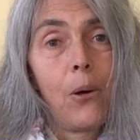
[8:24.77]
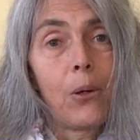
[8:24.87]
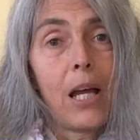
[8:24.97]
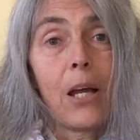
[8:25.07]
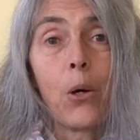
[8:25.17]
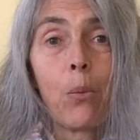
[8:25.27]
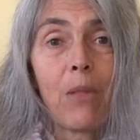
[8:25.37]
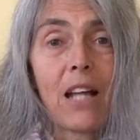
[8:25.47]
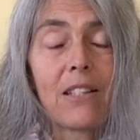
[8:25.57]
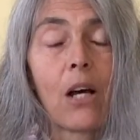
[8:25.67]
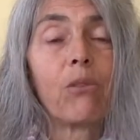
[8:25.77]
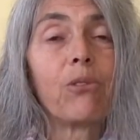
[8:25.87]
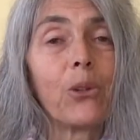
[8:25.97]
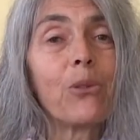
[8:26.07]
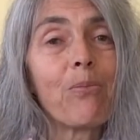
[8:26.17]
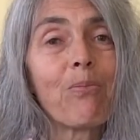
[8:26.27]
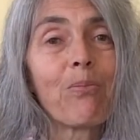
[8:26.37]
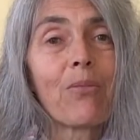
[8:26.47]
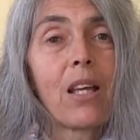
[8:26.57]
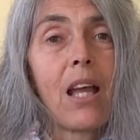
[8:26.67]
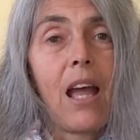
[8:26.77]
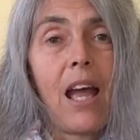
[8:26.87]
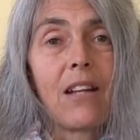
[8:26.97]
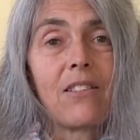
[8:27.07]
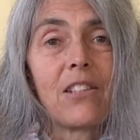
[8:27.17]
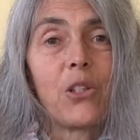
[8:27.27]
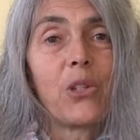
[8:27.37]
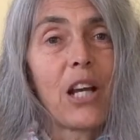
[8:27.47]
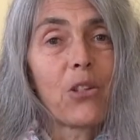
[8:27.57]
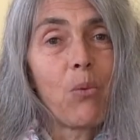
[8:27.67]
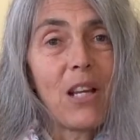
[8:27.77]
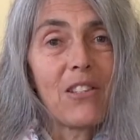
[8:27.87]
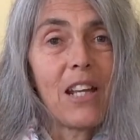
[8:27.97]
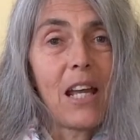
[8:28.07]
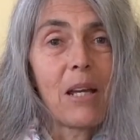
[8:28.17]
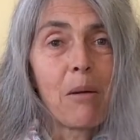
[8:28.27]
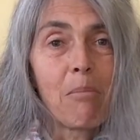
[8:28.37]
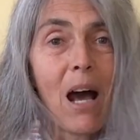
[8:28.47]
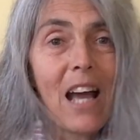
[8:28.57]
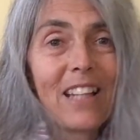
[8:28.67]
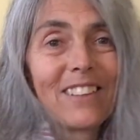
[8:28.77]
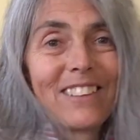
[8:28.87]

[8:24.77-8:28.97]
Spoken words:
Okay, I hope that's helpful, and see you next Wednesday. Bye.